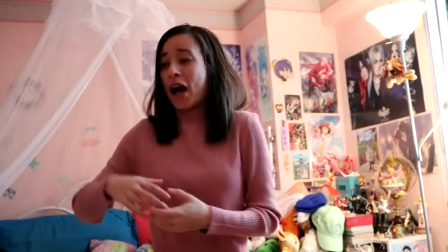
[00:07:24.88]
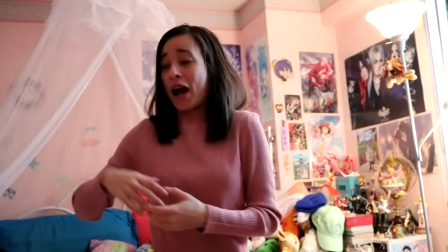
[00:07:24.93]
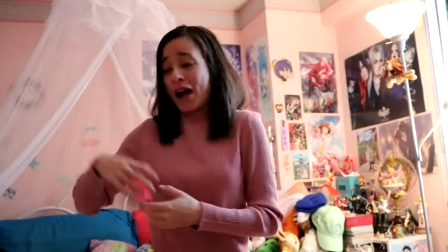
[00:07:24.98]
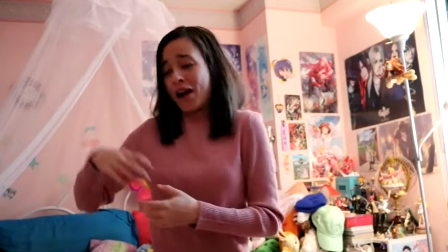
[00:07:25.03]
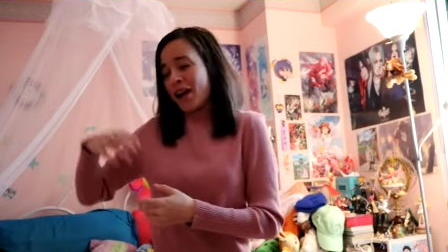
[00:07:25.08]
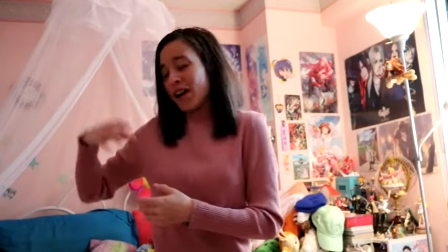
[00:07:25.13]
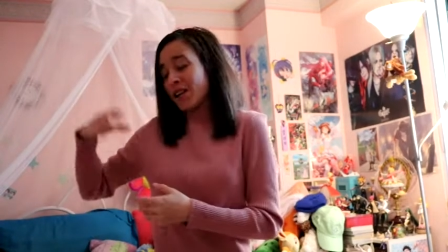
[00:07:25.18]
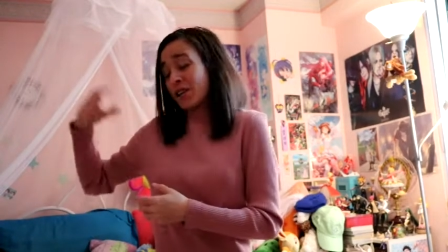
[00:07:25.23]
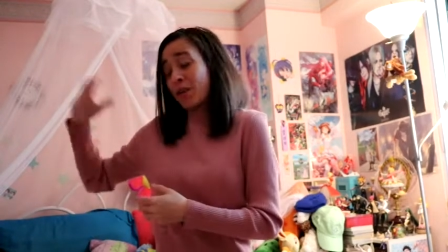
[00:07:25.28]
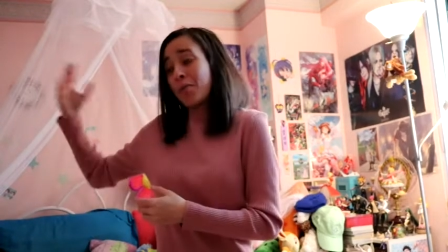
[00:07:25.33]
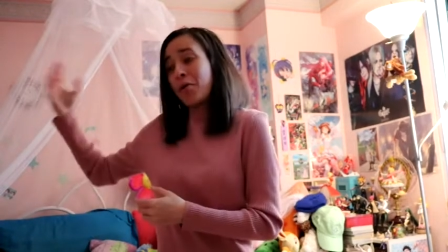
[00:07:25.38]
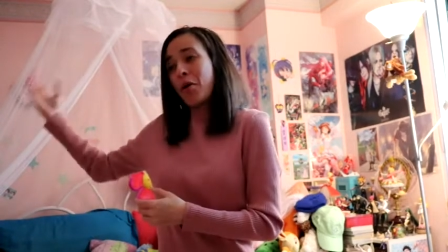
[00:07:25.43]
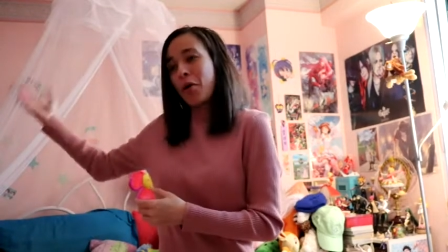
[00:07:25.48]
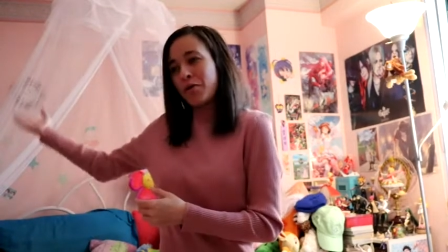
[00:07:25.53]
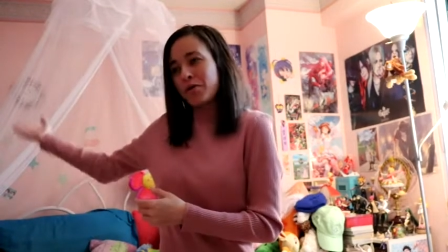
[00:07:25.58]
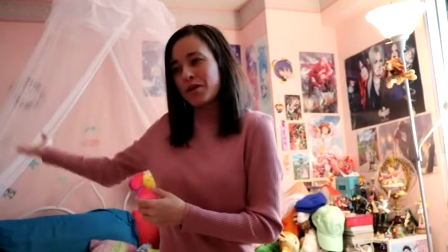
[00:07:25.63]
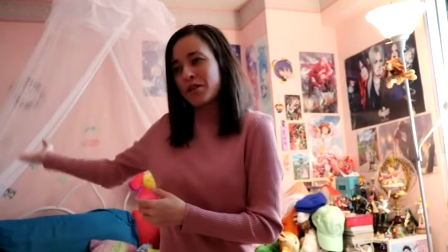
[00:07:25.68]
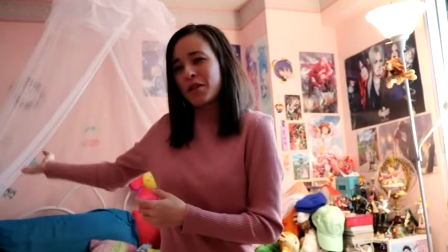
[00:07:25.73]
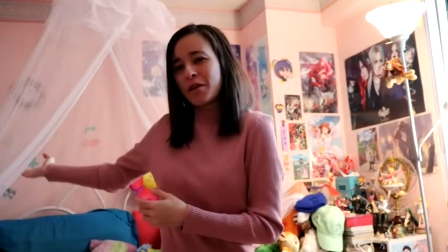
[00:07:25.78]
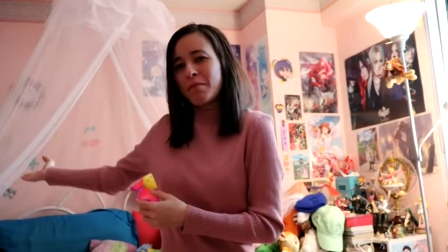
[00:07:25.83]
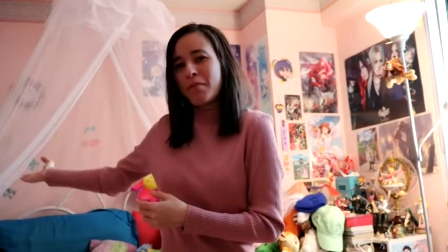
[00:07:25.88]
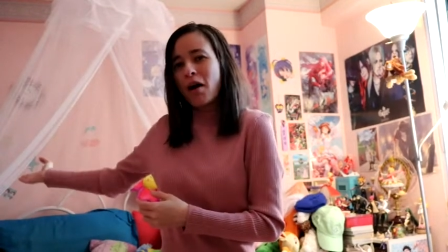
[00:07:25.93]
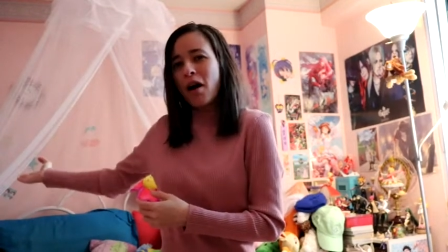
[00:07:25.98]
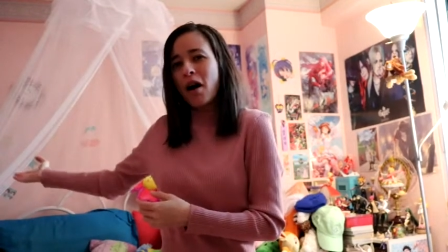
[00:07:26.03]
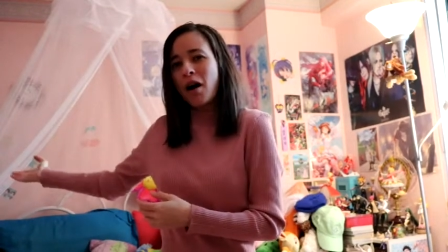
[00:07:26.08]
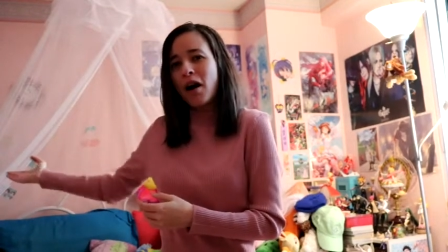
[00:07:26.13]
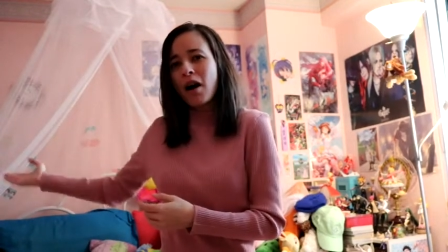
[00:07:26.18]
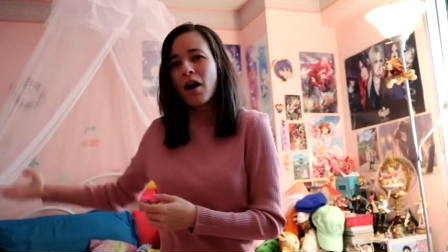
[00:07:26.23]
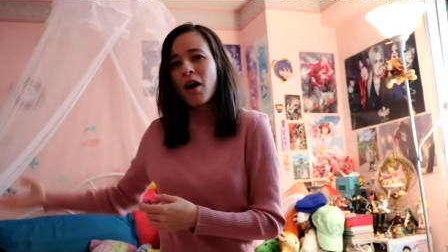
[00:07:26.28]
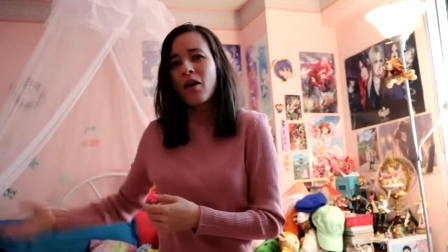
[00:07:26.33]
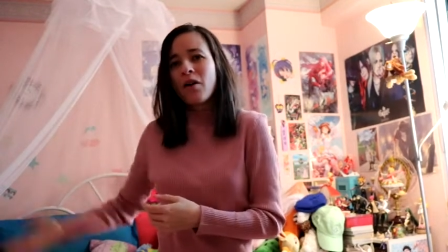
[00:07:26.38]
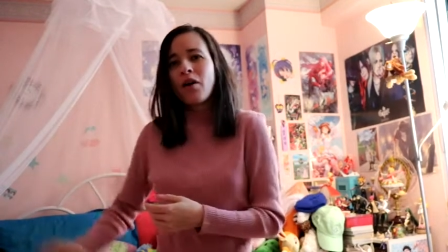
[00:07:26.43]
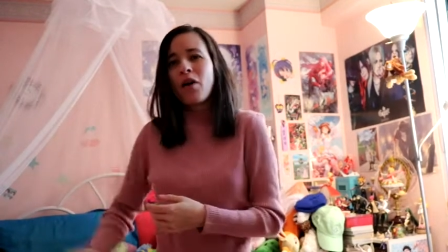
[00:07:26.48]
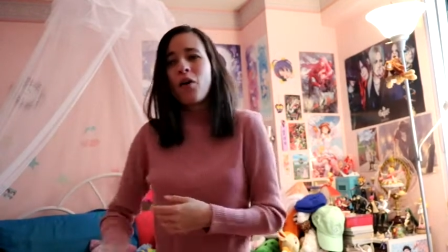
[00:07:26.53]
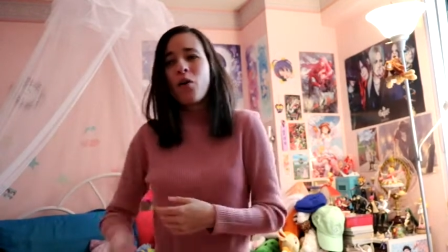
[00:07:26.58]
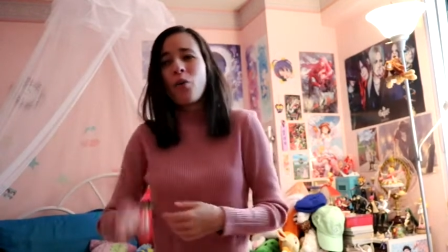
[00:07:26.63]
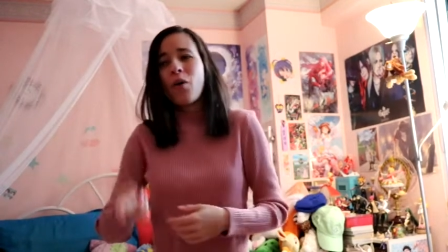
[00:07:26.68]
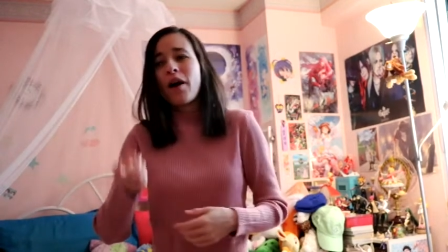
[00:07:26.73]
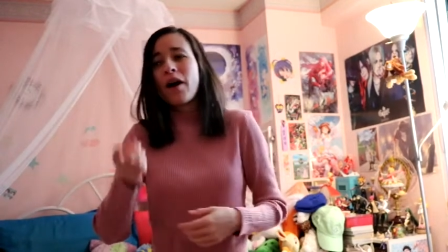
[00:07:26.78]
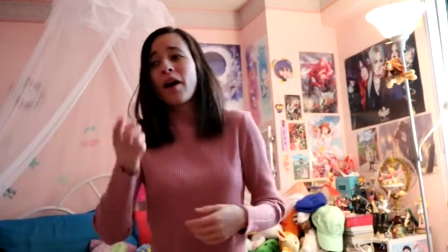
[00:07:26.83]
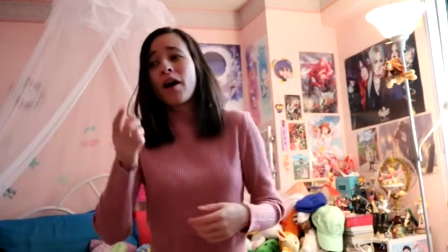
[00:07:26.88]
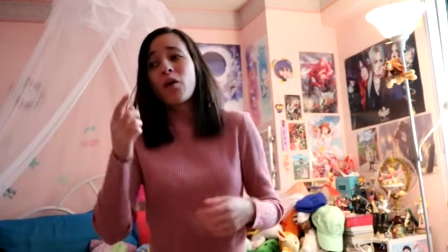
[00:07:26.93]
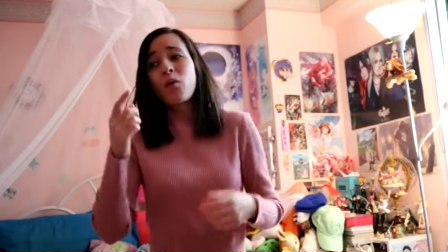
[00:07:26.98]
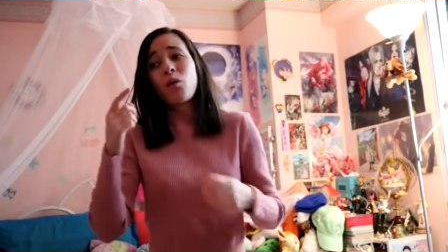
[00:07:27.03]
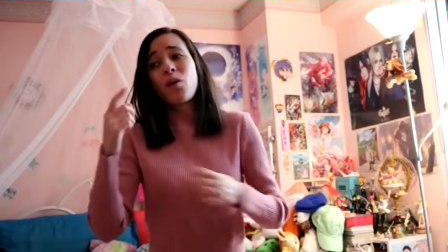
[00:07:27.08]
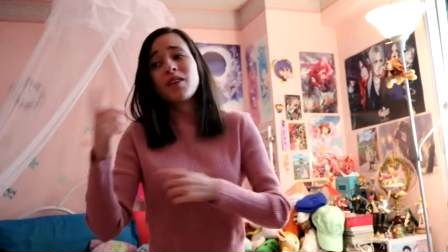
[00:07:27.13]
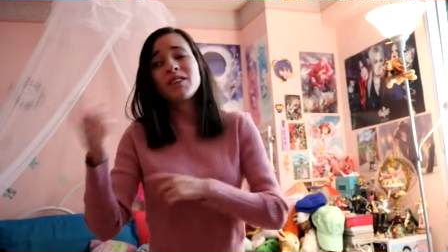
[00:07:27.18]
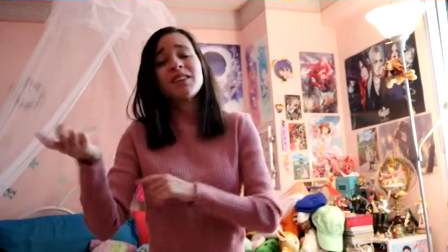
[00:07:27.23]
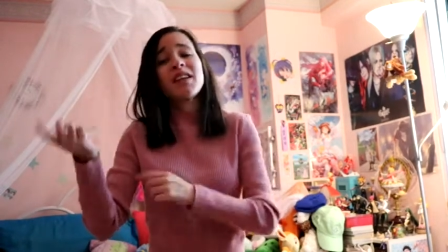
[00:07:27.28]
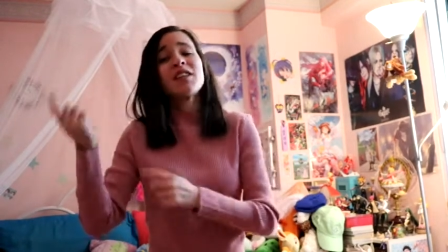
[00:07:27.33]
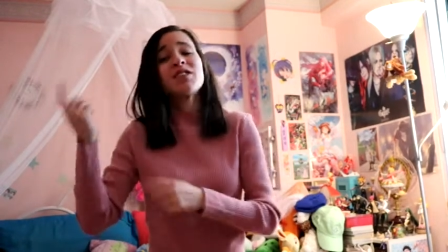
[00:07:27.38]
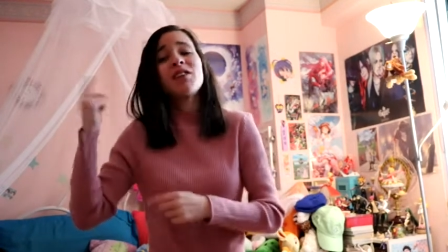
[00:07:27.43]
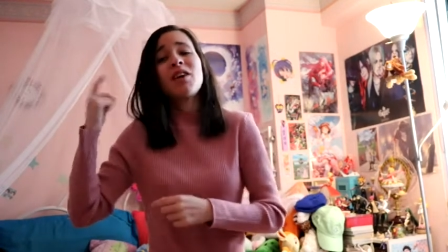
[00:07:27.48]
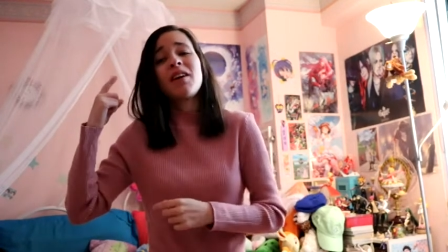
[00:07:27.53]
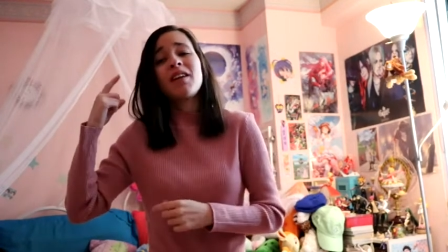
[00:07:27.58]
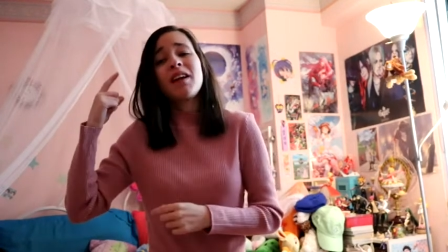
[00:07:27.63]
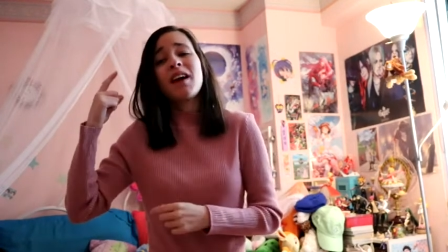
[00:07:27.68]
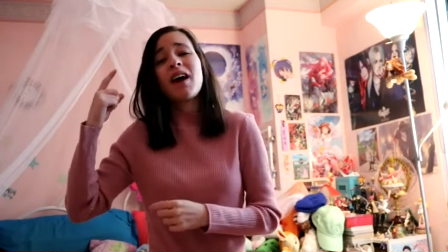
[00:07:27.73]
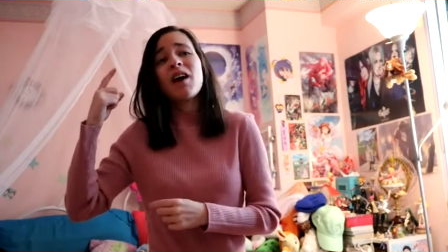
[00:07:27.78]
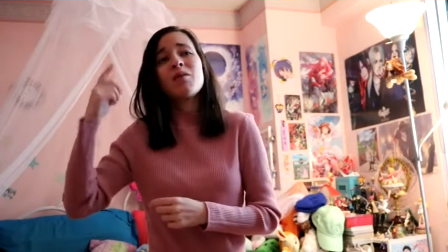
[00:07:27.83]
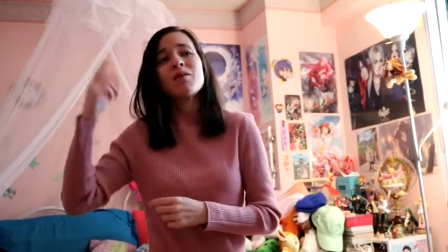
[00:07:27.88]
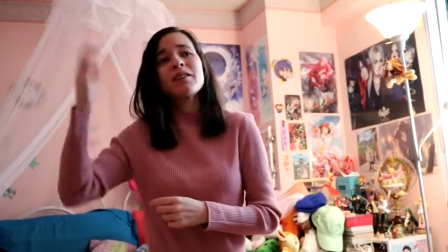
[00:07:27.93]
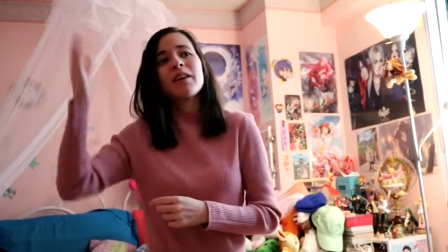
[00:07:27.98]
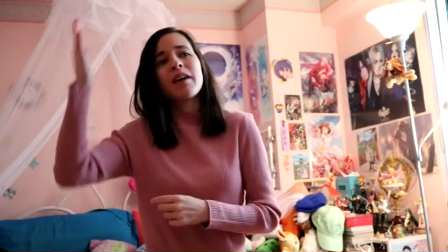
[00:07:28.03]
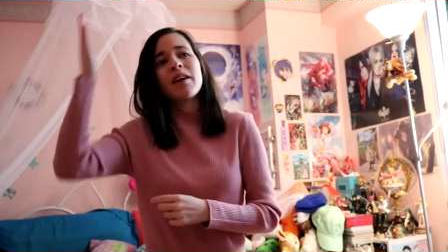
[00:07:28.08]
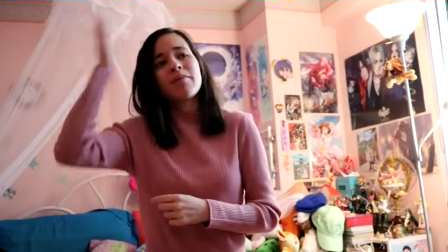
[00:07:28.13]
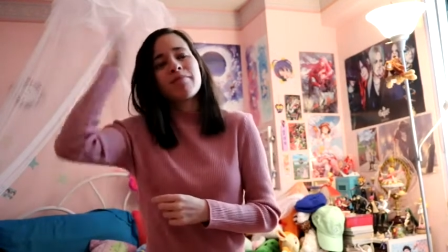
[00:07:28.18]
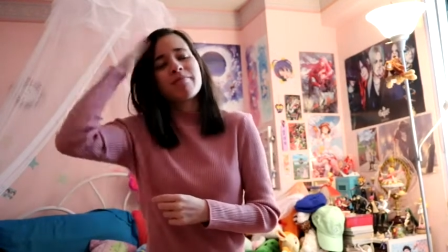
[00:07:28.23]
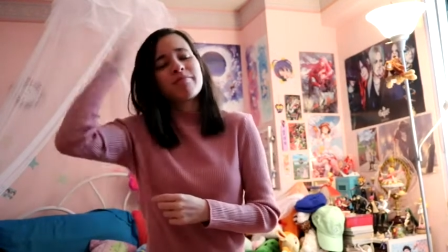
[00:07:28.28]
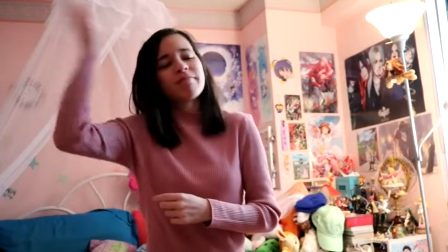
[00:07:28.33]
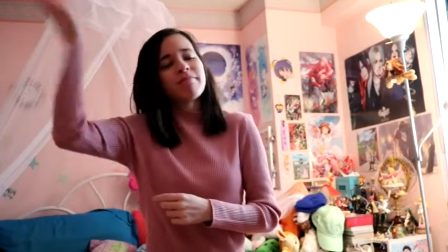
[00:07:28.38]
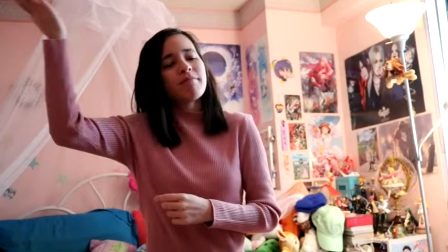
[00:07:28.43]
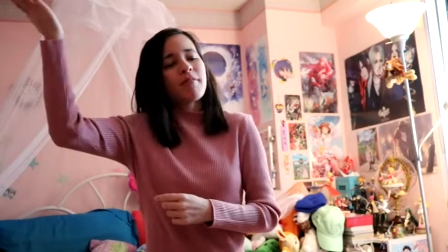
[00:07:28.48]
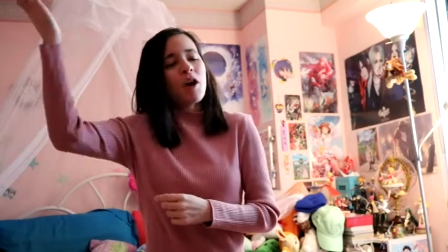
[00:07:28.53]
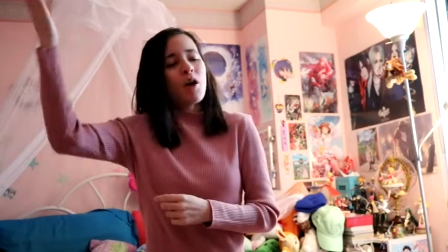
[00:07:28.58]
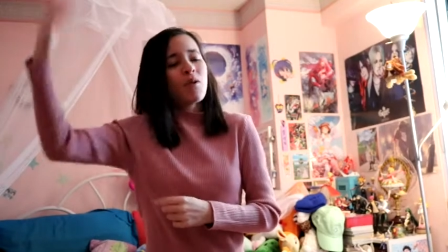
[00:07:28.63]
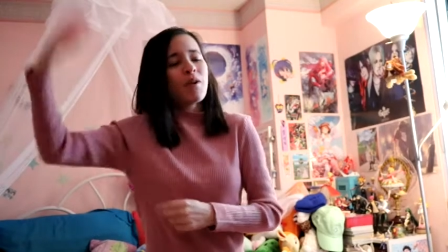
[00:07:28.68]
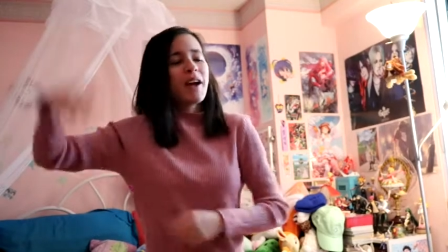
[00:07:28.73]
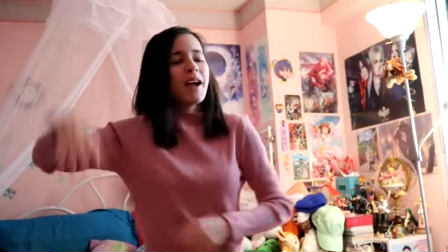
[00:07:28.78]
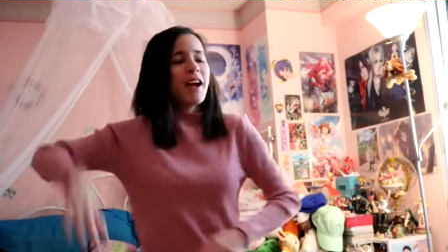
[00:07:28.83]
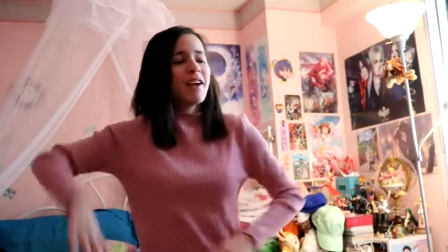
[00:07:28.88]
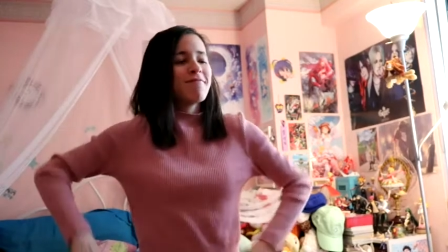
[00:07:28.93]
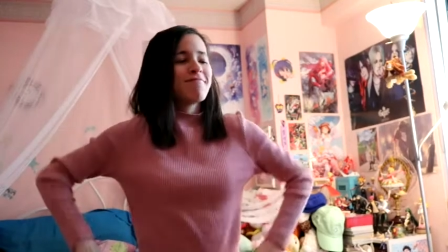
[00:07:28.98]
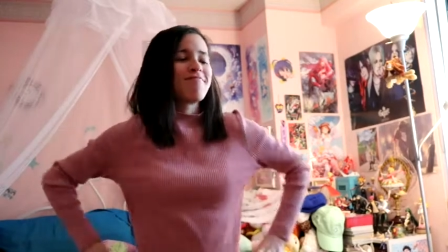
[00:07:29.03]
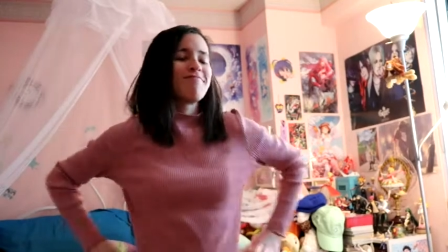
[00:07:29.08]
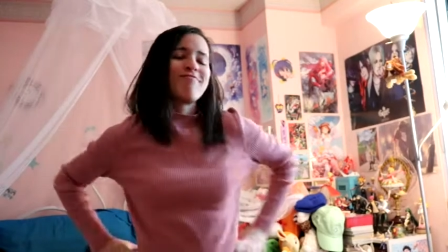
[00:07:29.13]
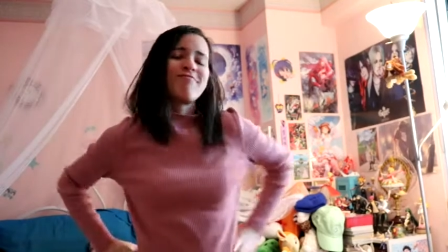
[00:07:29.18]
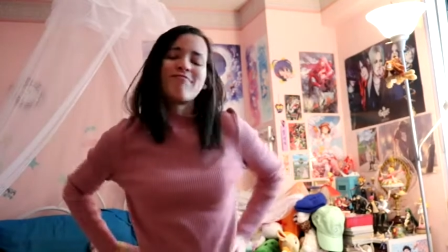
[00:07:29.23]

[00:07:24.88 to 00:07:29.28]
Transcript: as opposed to the manga, where once I saw that I was like, okay,